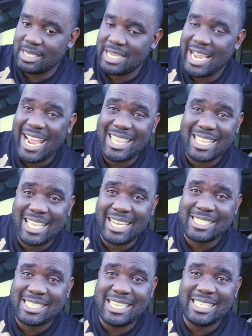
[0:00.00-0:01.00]
Cadillac
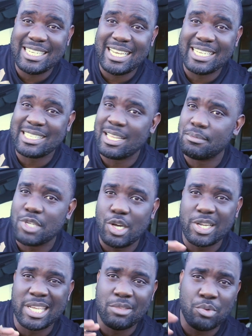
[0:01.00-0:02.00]
CTS, and I'm
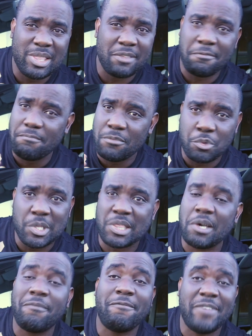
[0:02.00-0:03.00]
talking with the, with
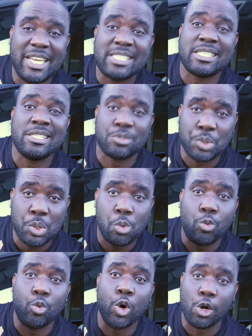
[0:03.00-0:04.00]
the fixings, with
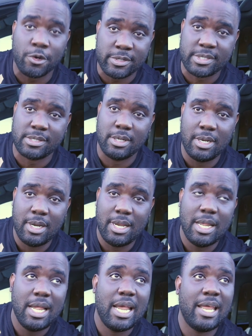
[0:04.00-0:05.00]
the works,
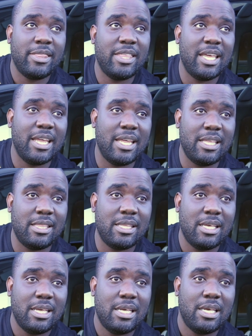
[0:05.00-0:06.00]
and
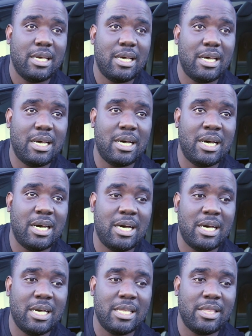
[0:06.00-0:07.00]
then
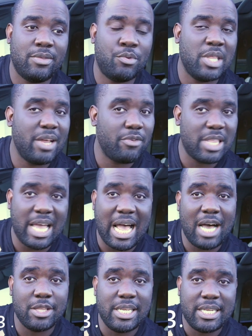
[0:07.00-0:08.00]
uh, whatever that
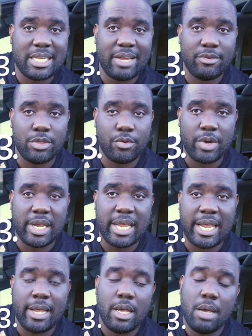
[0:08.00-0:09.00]
Audi Kevin Durant
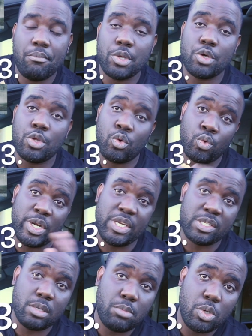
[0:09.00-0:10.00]
had but on a
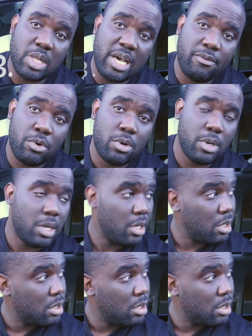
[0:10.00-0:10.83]
reasonable level,